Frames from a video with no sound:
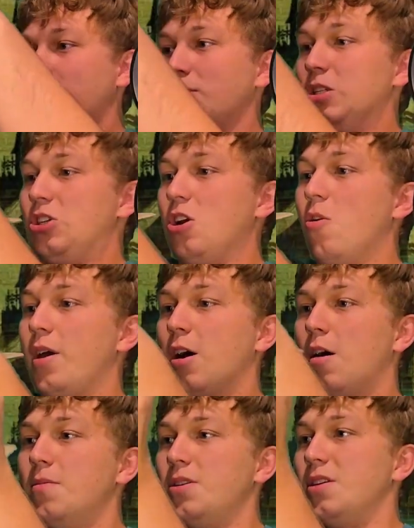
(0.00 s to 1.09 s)
So it
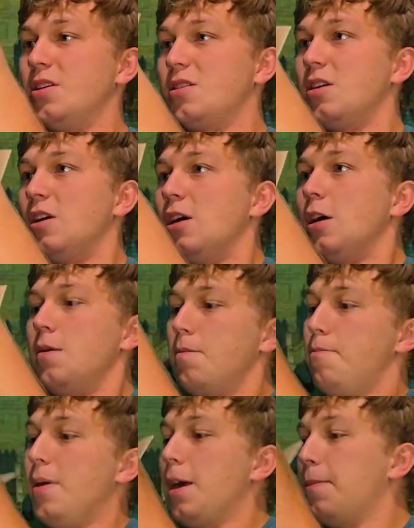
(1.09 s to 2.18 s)
comes in this big